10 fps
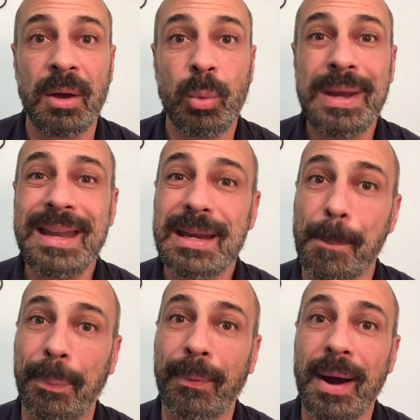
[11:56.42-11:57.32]
We need to
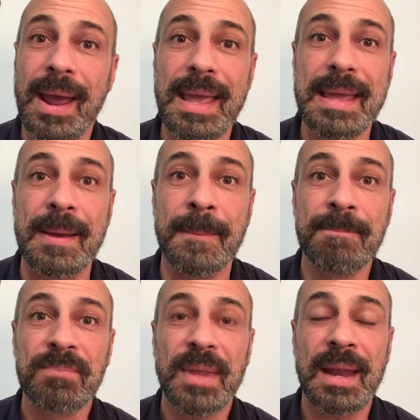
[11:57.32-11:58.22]
pray
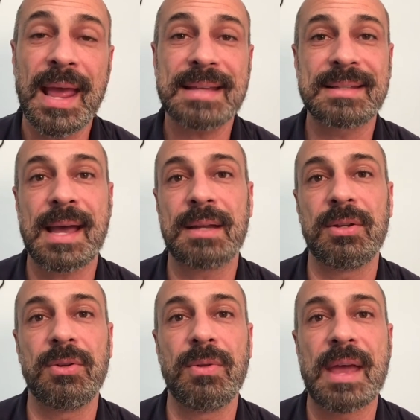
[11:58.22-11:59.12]
and ask God to
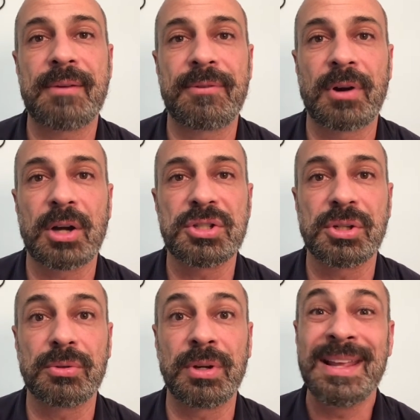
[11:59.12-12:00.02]
do that for our
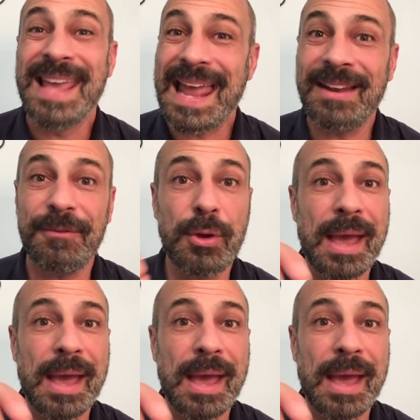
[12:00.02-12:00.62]
children. And if you